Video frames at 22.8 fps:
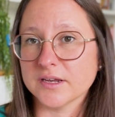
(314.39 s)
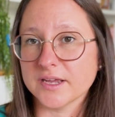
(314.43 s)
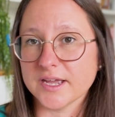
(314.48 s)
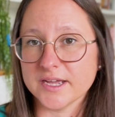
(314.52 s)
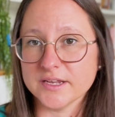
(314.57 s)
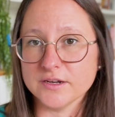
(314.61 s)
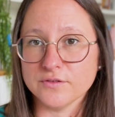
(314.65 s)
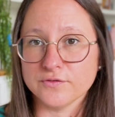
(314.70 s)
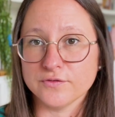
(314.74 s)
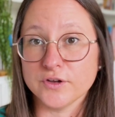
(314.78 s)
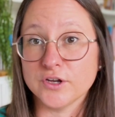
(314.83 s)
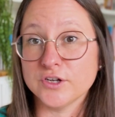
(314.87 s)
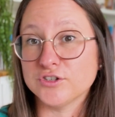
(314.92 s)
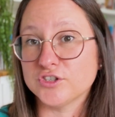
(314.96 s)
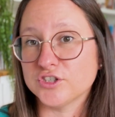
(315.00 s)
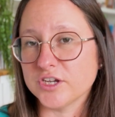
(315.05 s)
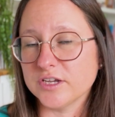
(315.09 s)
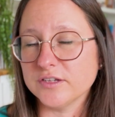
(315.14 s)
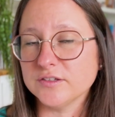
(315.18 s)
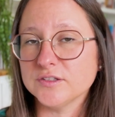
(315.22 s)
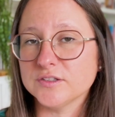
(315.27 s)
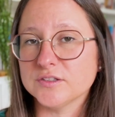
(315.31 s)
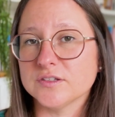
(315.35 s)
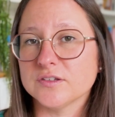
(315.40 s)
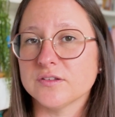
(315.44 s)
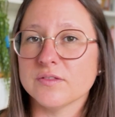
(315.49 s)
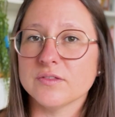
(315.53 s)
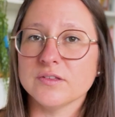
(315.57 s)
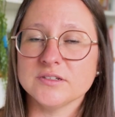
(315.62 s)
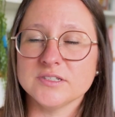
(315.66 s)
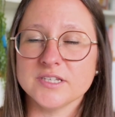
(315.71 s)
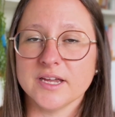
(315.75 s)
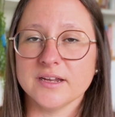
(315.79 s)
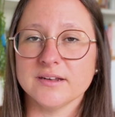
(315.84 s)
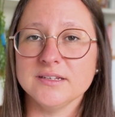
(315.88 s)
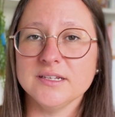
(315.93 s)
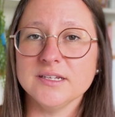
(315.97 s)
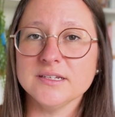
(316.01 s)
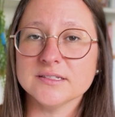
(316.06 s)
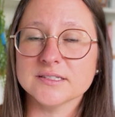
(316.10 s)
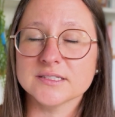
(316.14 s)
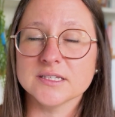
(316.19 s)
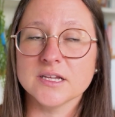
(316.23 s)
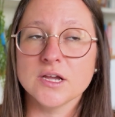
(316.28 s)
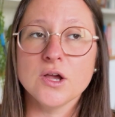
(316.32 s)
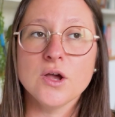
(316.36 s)
kind of adjust the
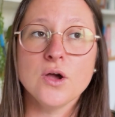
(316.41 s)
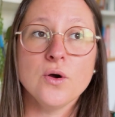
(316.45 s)
techniques